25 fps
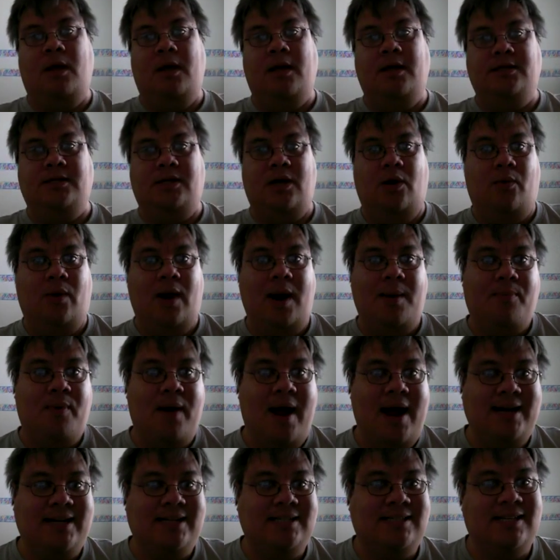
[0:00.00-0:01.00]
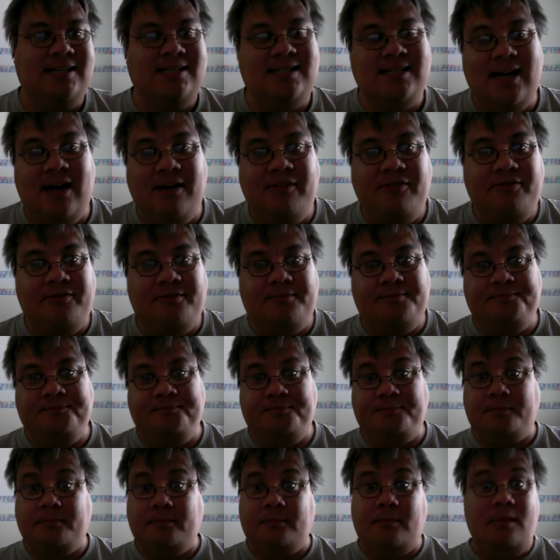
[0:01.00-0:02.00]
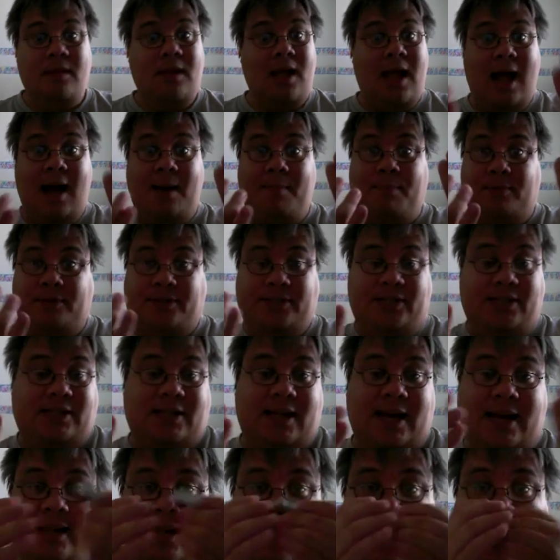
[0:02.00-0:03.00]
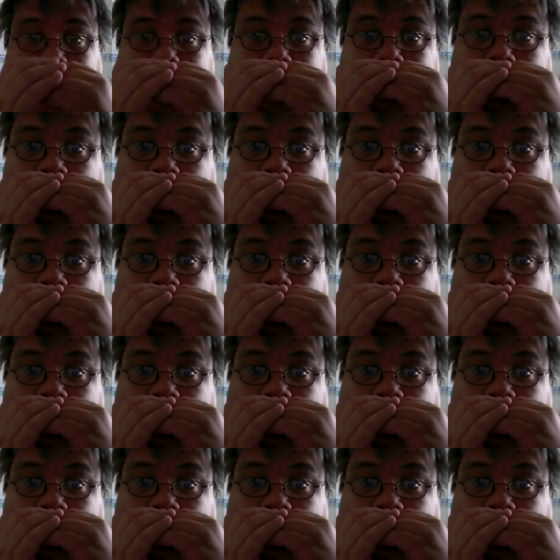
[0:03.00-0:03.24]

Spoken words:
So when I practice this stuff, just like that.